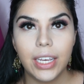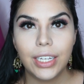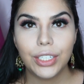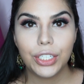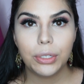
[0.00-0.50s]

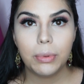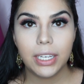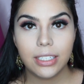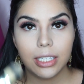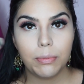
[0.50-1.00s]
and to
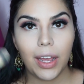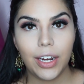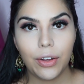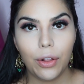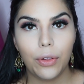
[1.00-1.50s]
place this
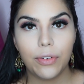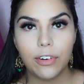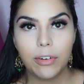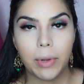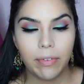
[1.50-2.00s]
product all
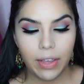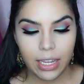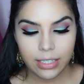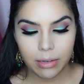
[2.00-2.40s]
over my face,